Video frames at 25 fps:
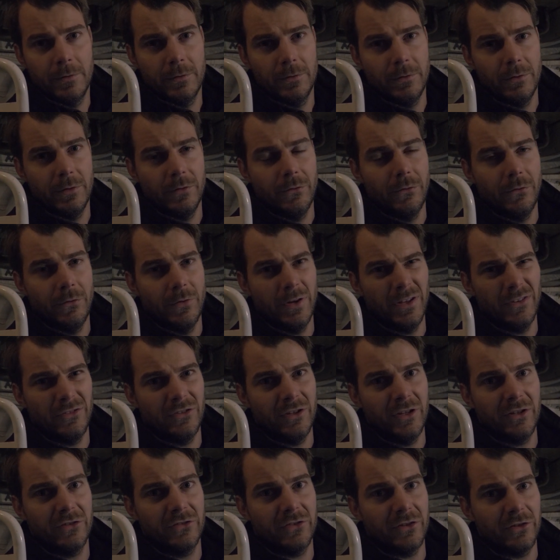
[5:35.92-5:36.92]

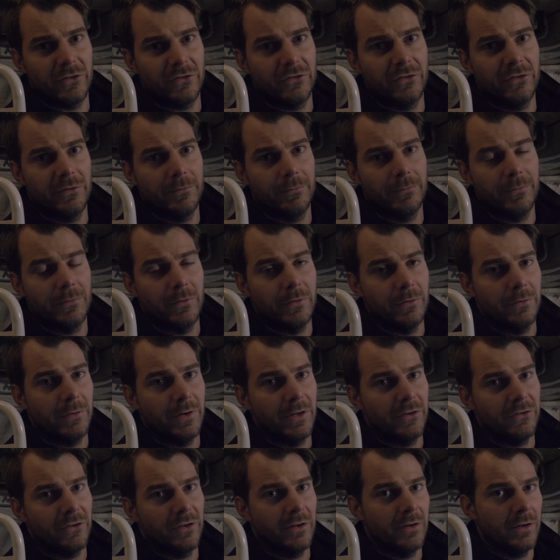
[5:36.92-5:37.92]
resistors,
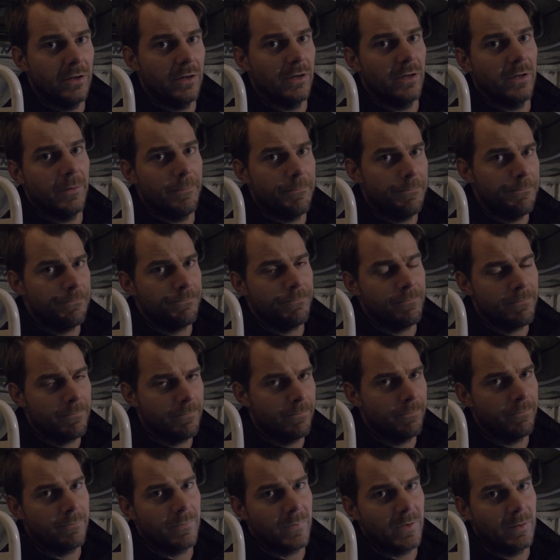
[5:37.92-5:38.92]
the
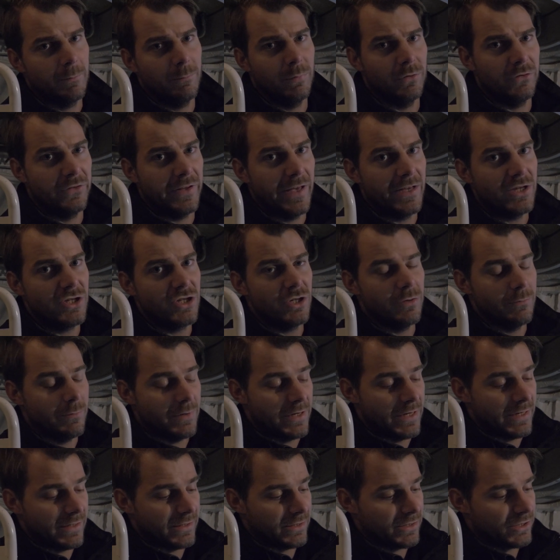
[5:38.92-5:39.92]
potential
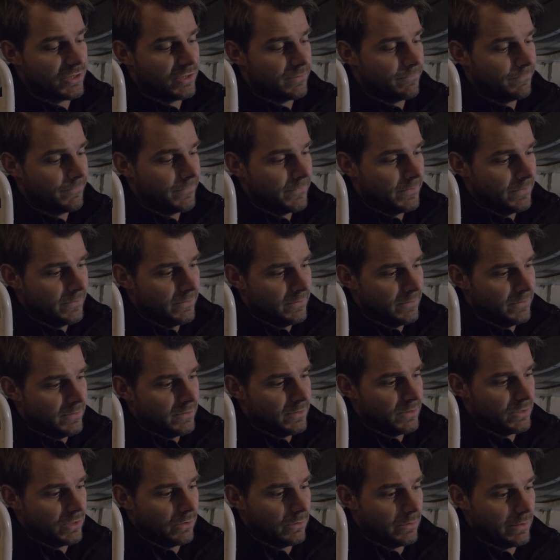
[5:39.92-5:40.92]
meters.
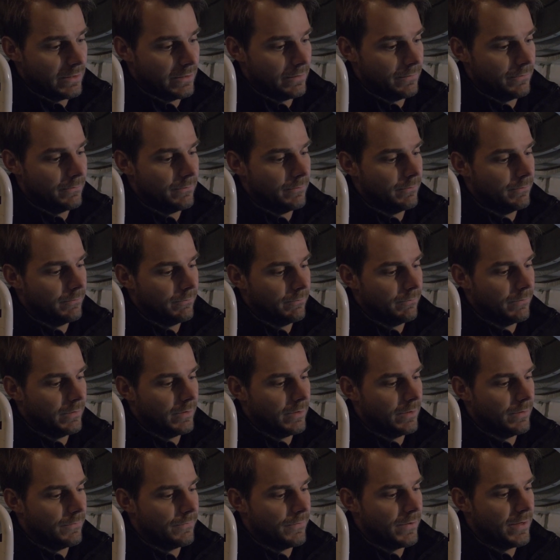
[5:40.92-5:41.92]
So
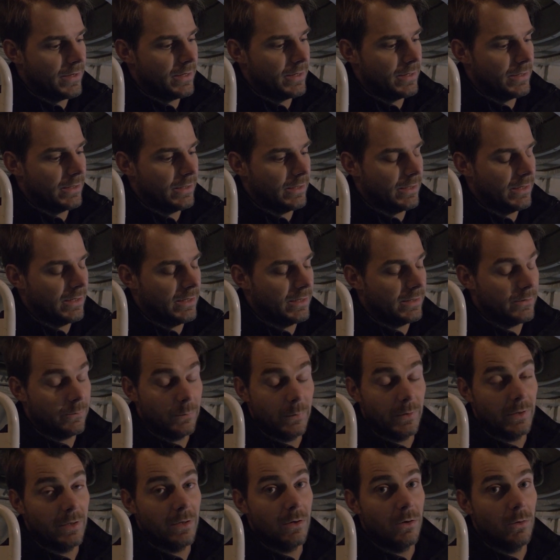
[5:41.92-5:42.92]
we think it
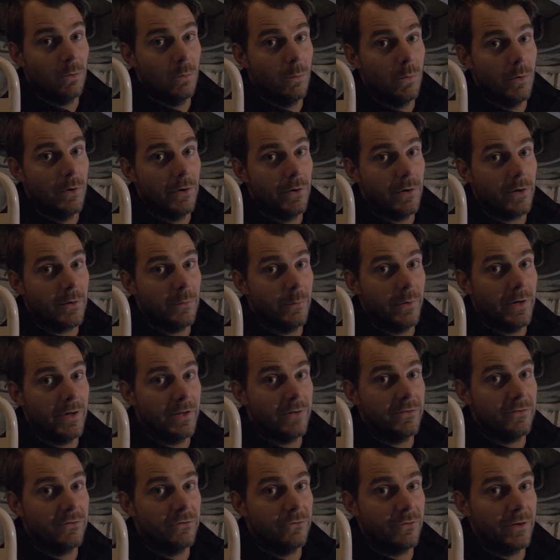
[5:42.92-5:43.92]
will all work
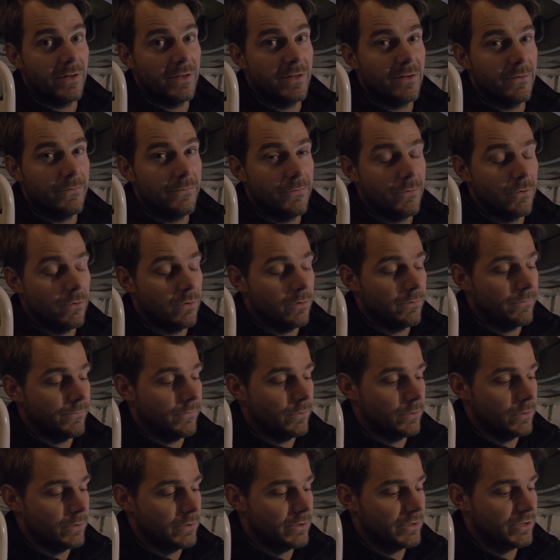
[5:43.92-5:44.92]
with 24
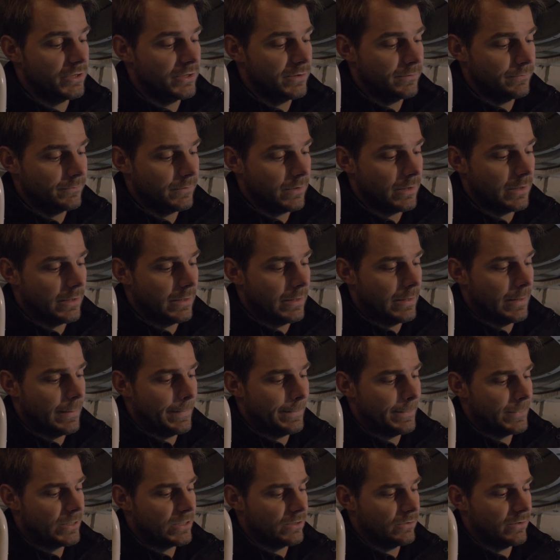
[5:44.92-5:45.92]
volts.
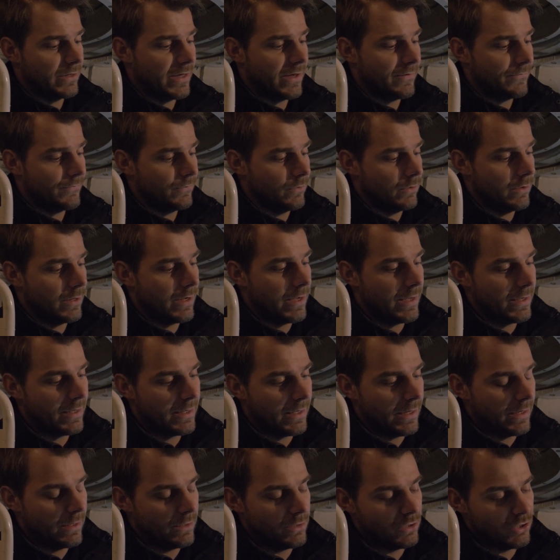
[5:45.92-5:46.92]
So therefore I
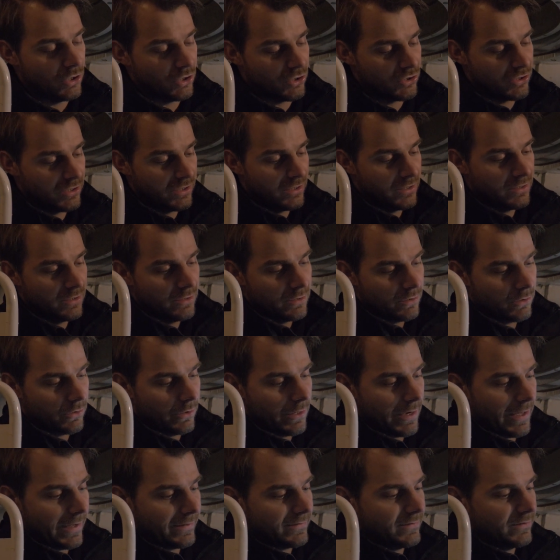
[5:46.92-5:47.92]
can just
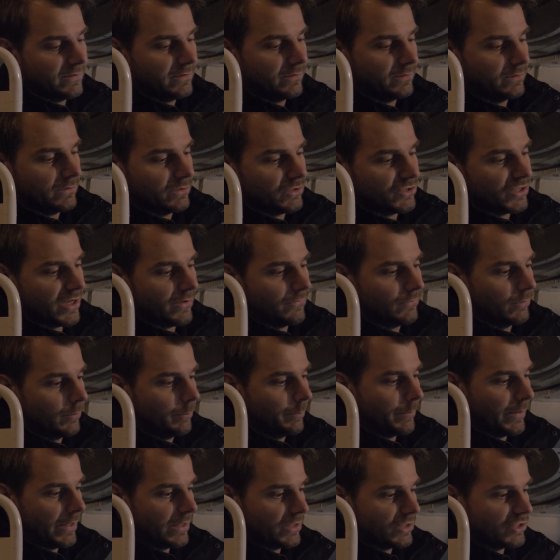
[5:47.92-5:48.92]
connect several
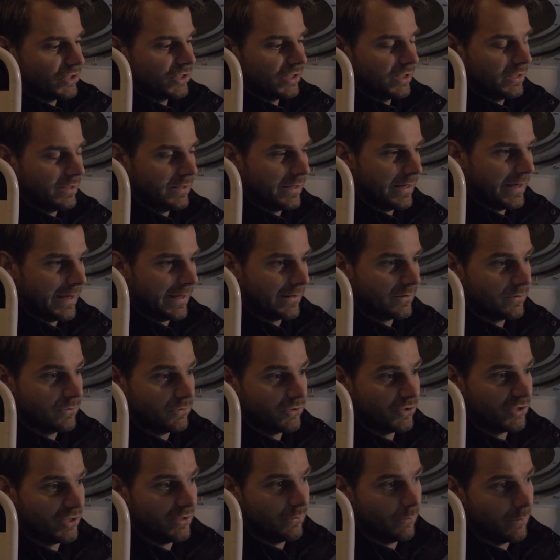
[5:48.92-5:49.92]
pins in there to
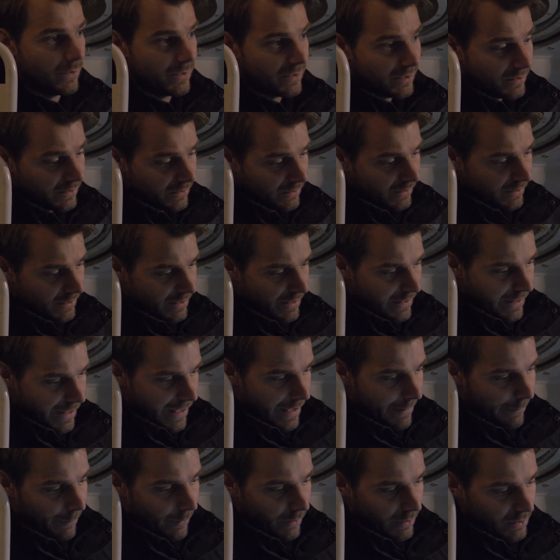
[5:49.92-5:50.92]
see what
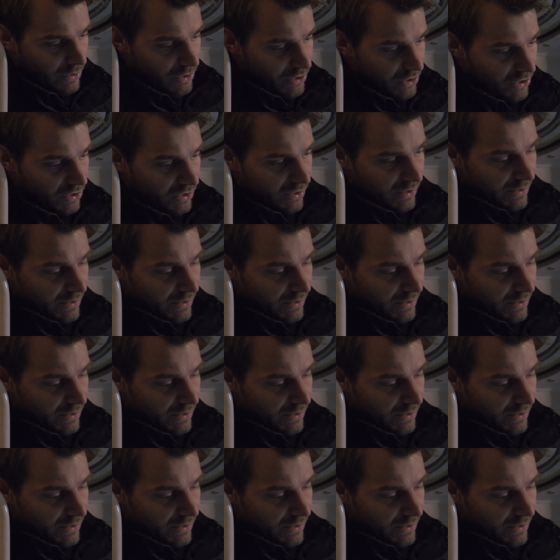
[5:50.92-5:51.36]
happens.